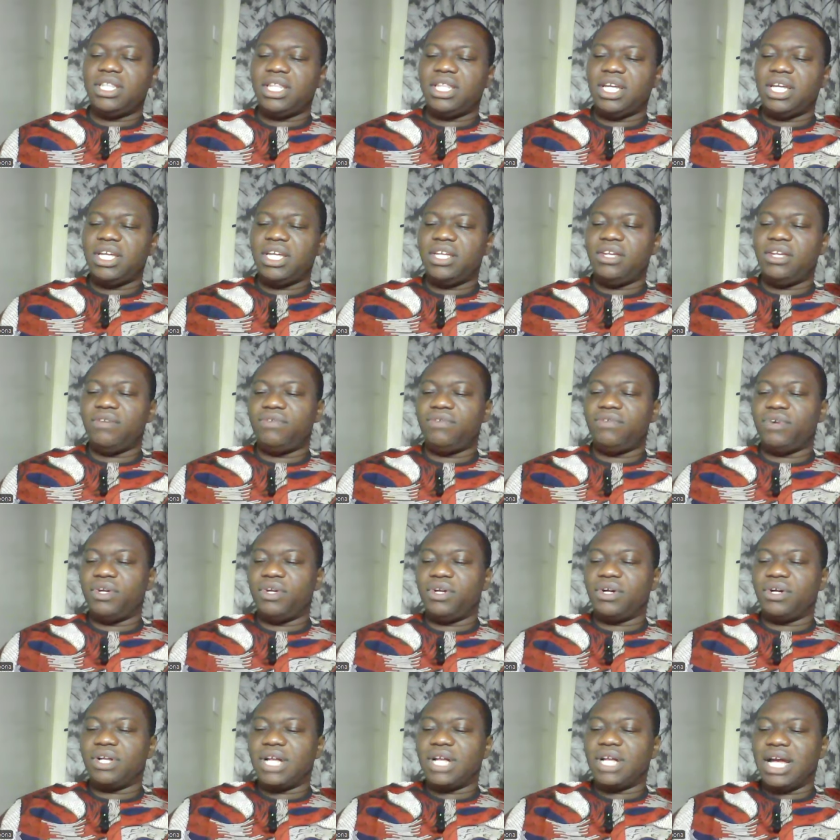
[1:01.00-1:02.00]
Thank you for
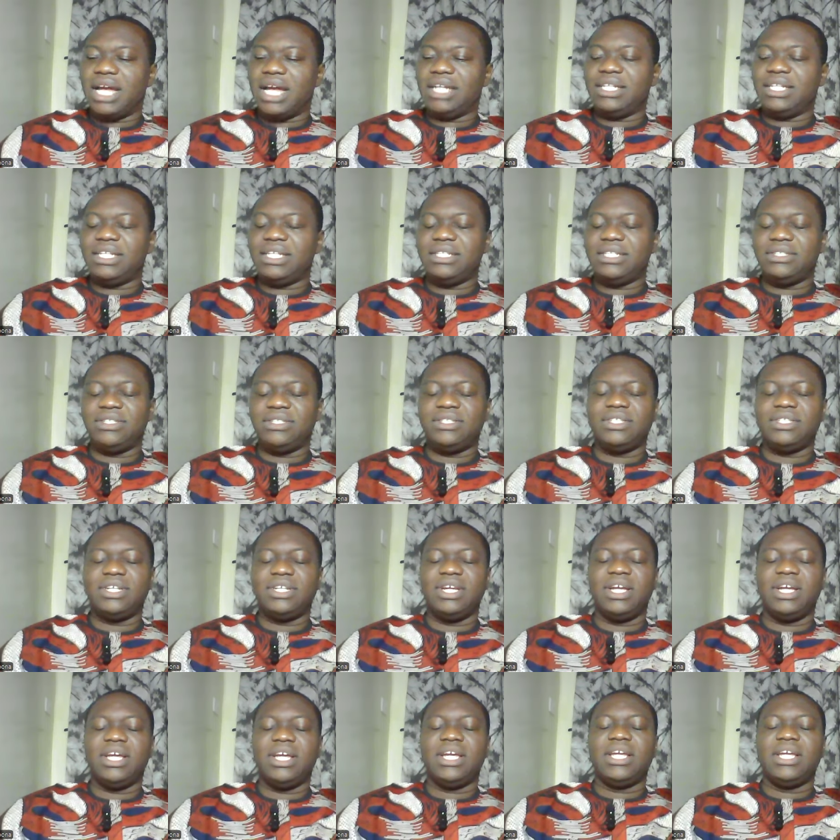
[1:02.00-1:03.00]
your guidance.
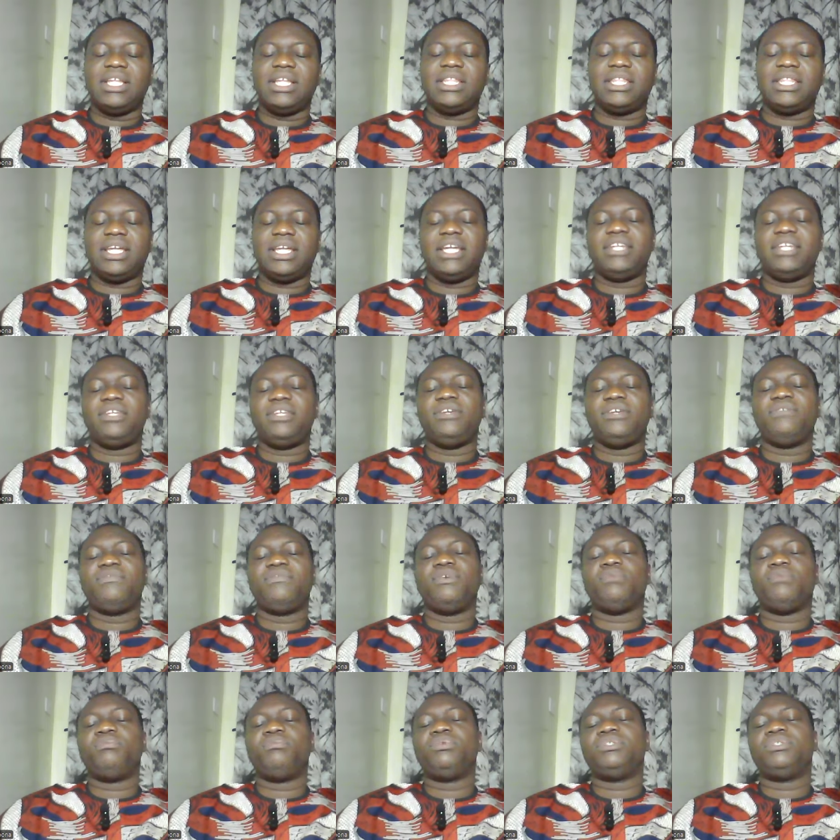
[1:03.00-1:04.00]
Thank you
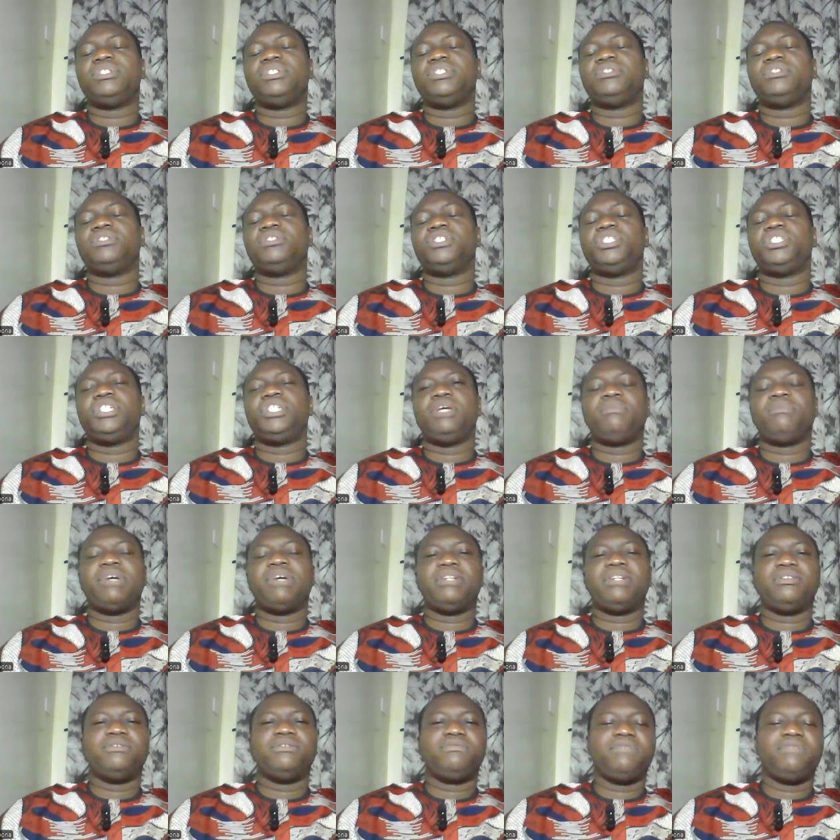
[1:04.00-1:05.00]
for putting to shame
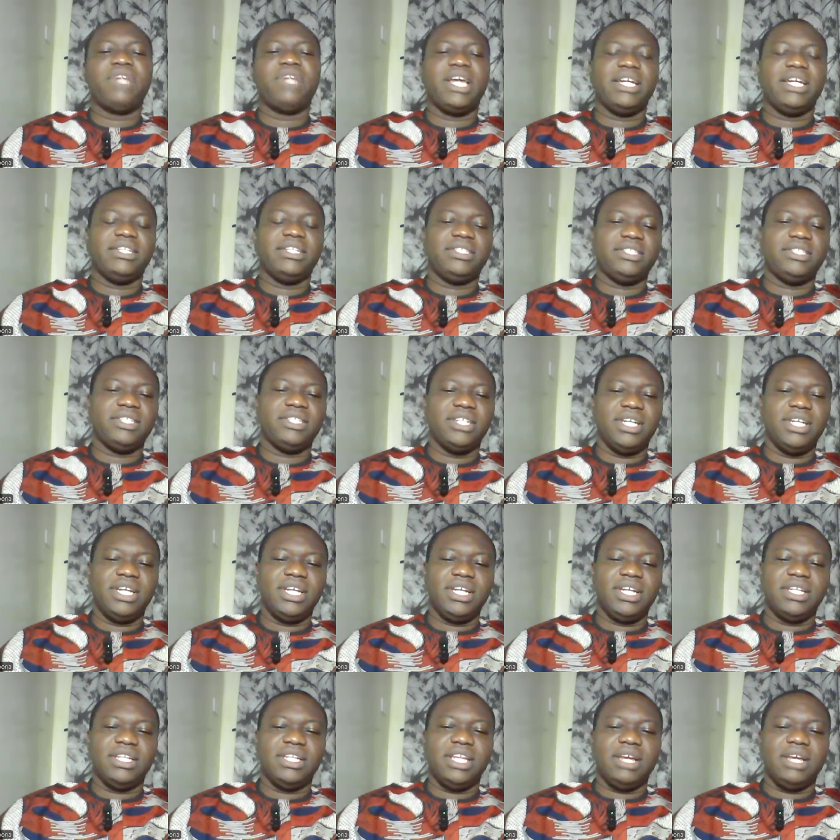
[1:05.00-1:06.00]
and to flight
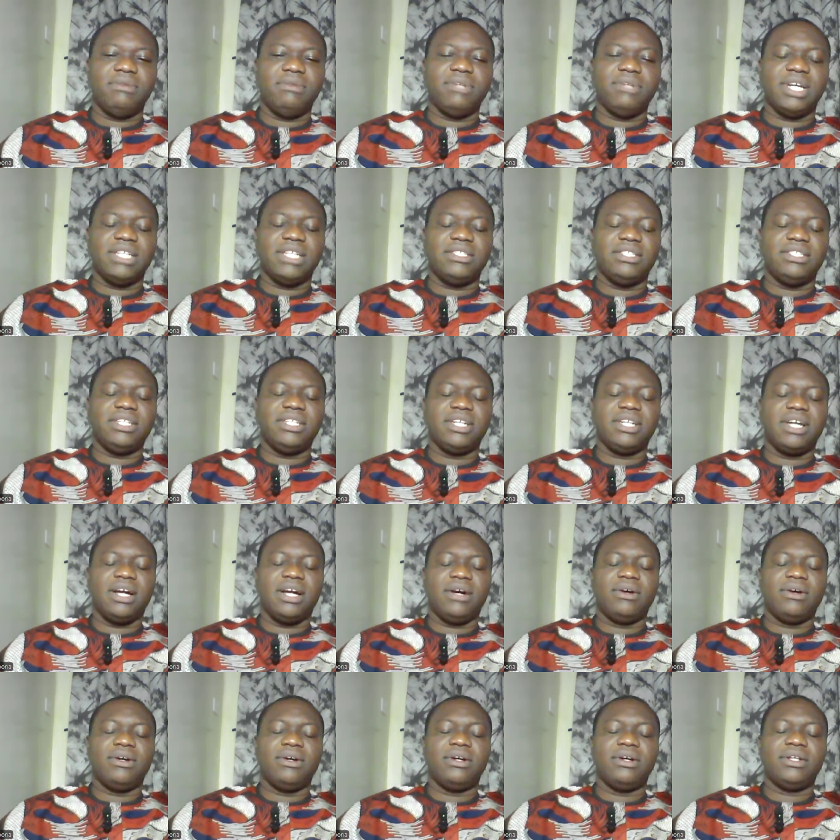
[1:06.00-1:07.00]
them that seek
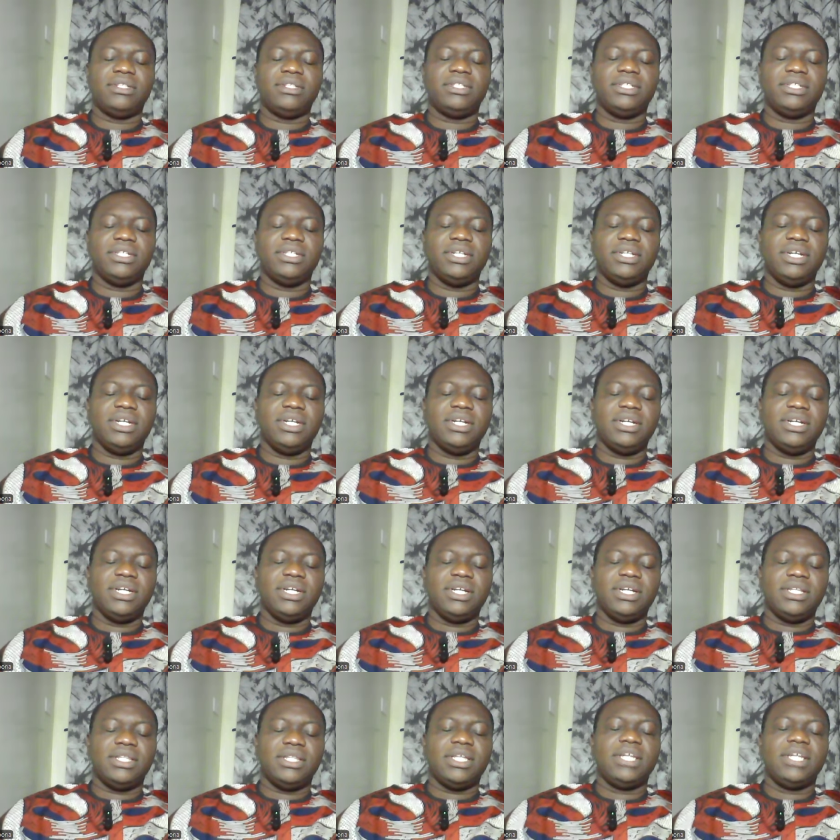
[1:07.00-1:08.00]
our hurt.
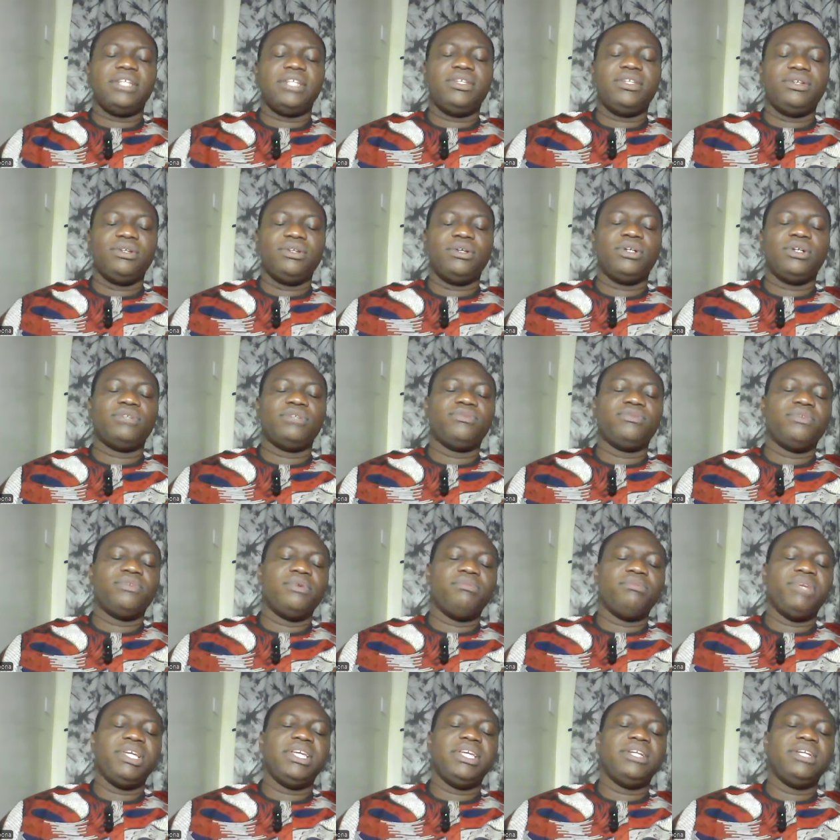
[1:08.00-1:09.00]
Thank you, Lord, for
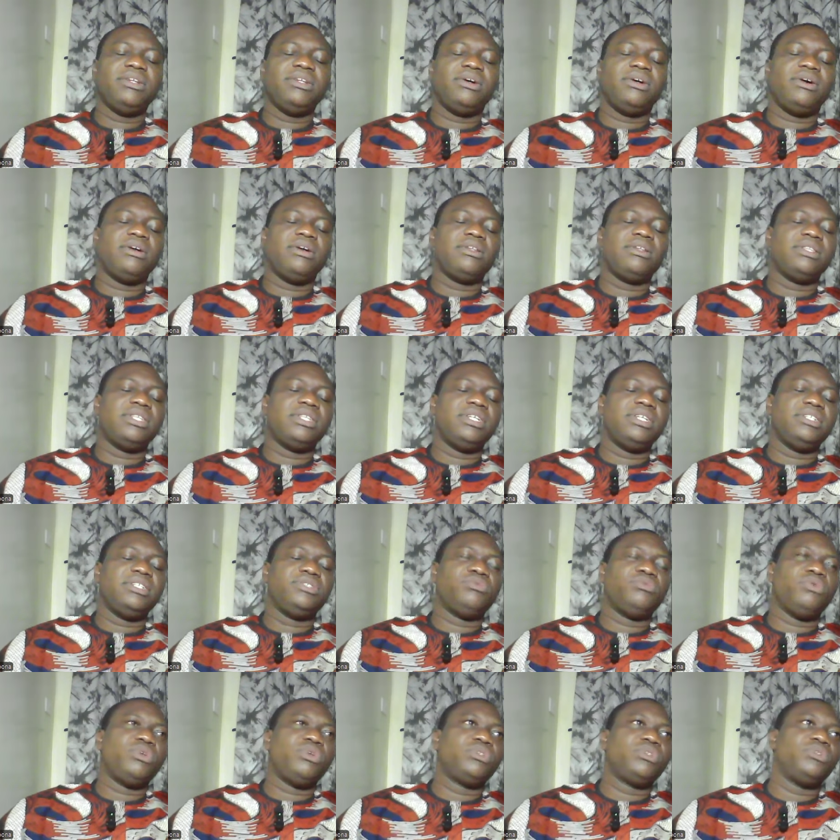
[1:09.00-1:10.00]
making all
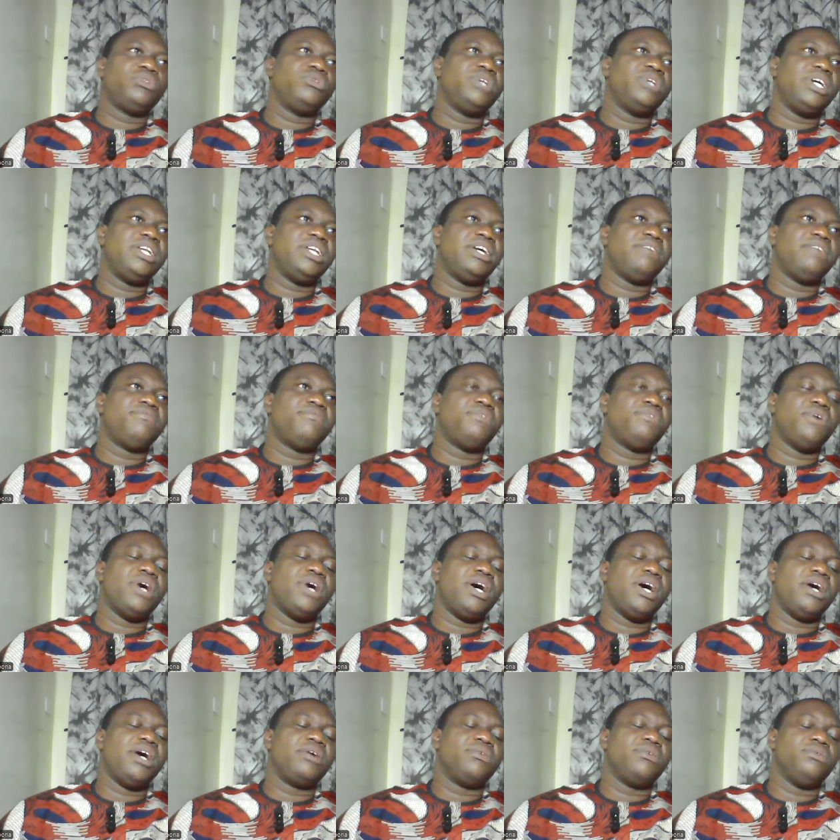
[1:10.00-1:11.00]
things work together for
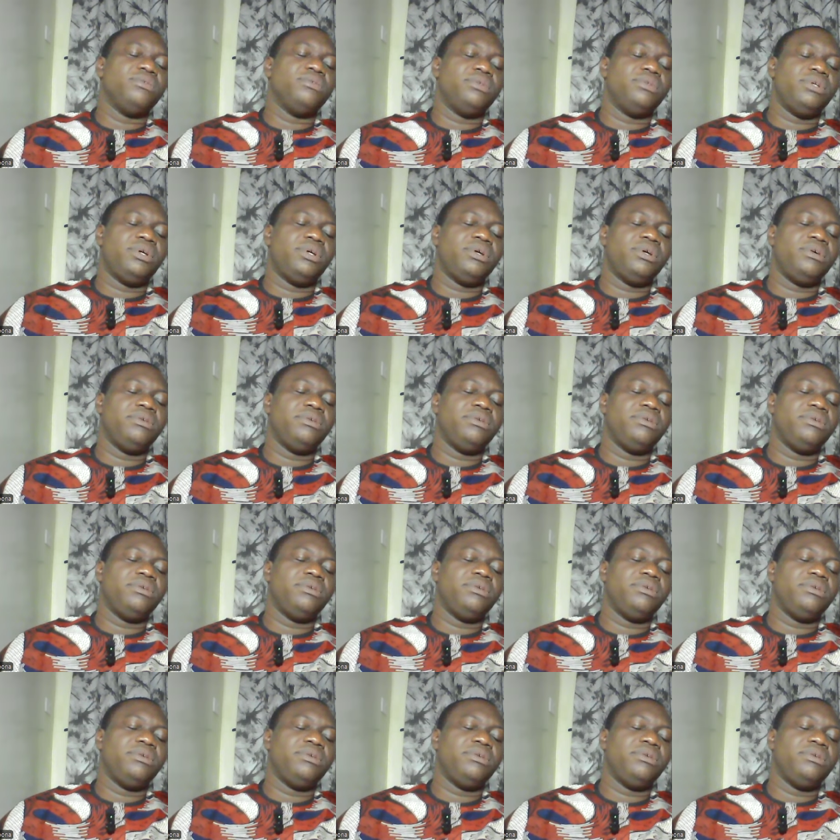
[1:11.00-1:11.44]
our good.